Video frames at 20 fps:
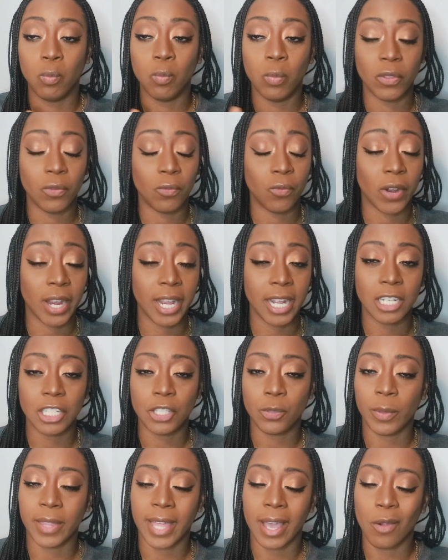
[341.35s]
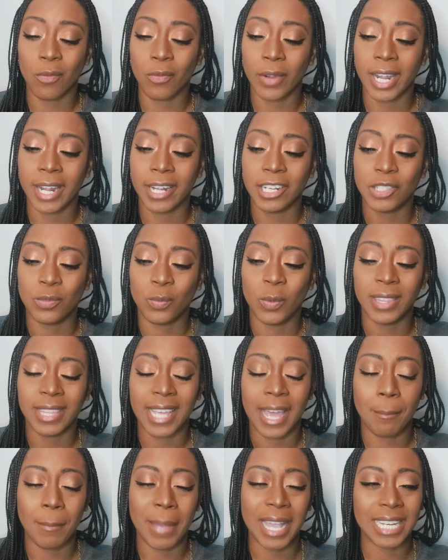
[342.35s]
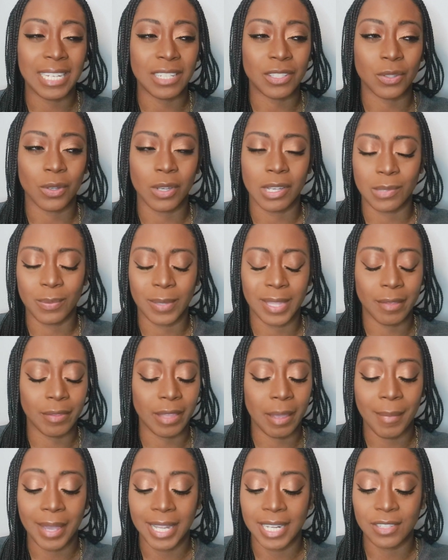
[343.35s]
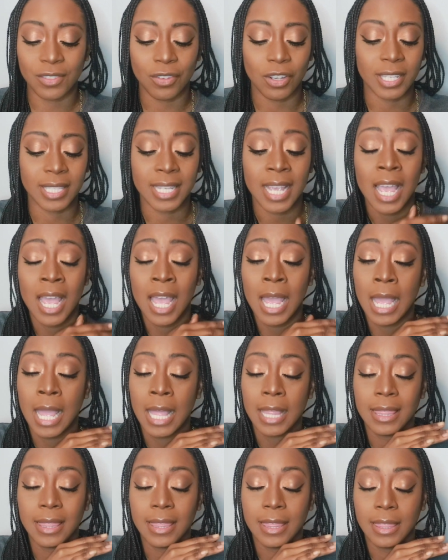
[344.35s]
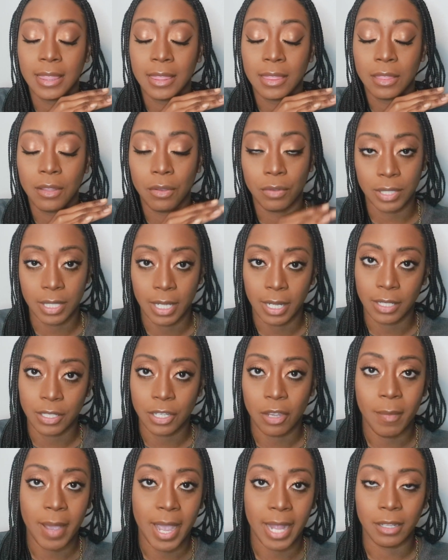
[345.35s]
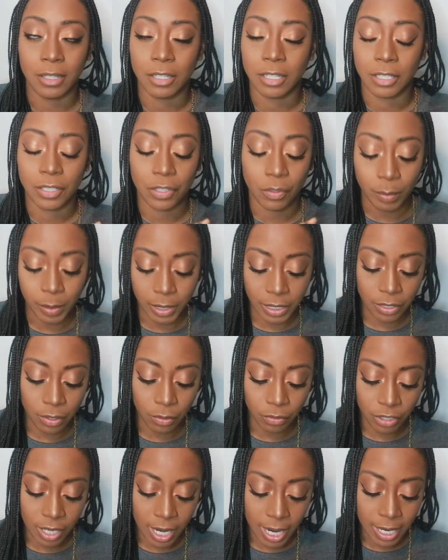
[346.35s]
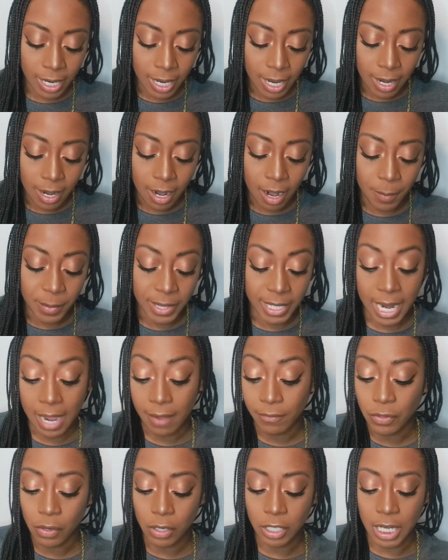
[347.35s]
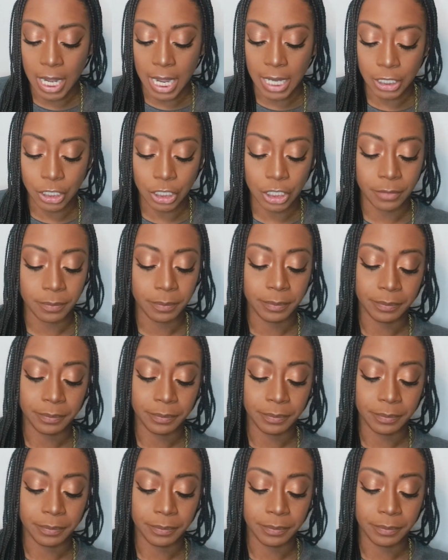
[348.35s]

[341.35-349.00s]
With ranch, without ranch, with that mighty sauce, without that mighty sauce, those nuggets are mad good, so please go try. And then I have DoorDash.